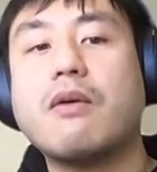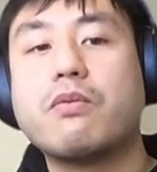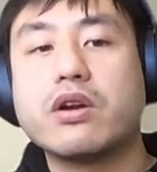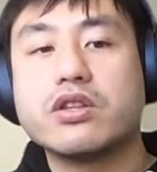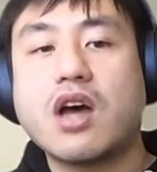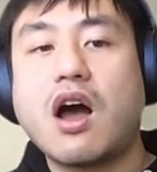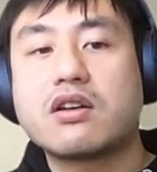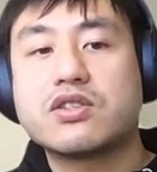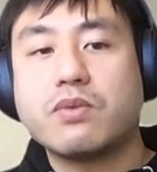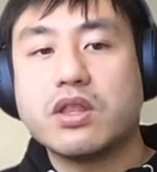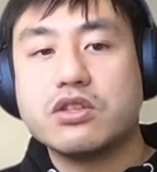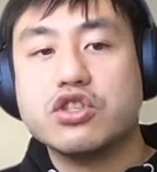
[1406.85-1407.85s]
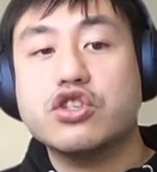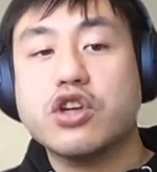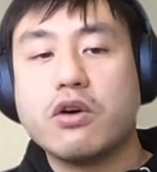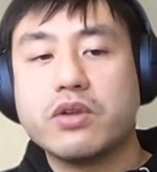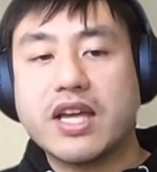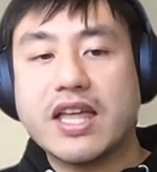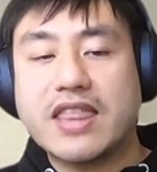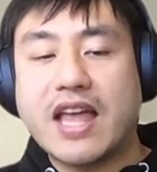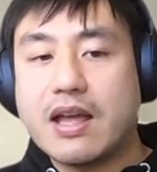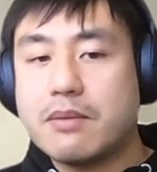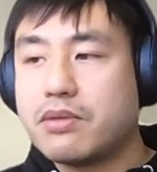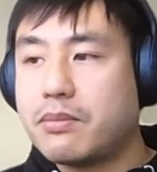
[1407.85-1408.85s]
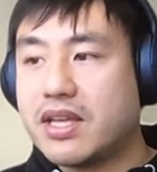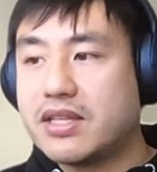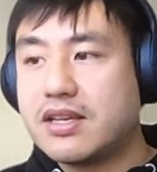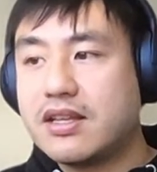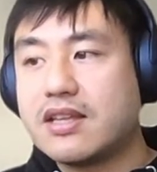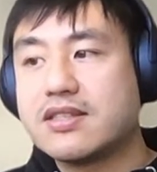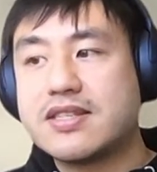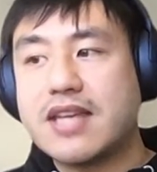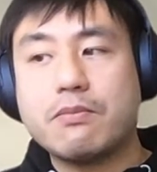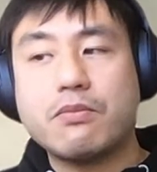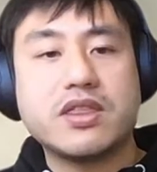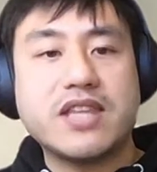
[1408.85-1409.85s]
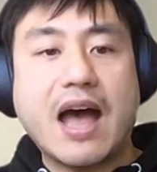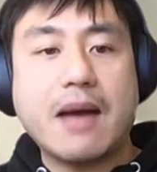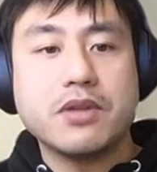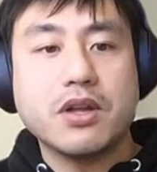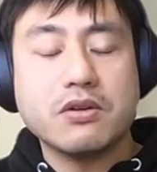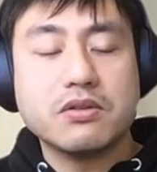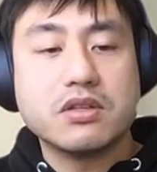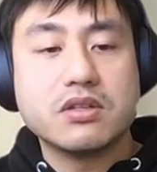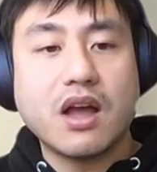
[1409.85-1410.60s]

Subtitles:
We're in talks with Joe to get that implemented, and same with DAppNode.